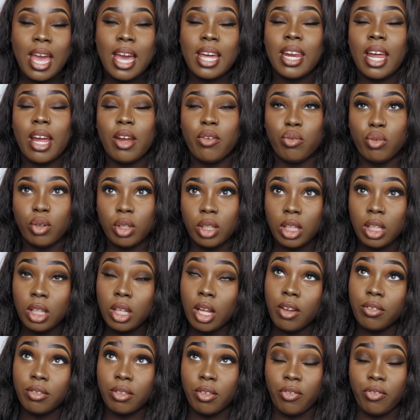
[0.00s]
and I really
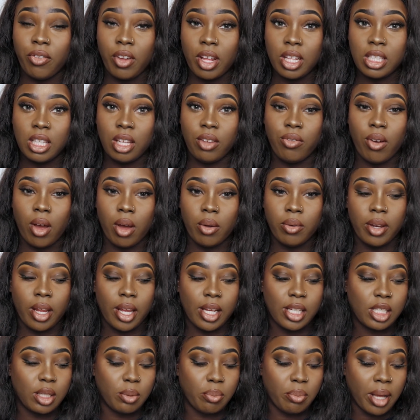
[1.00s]
love the Fenty
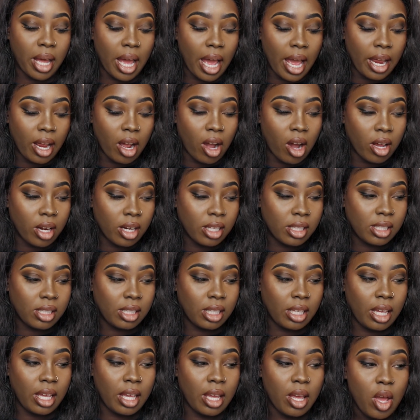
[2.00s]
foundation but I
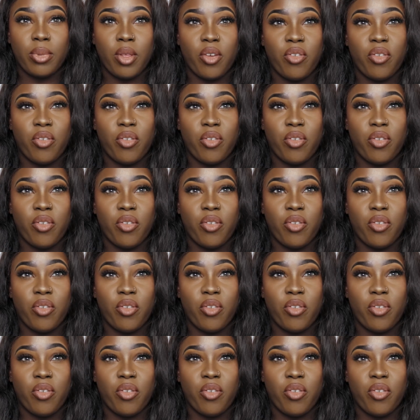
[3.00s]
honestly,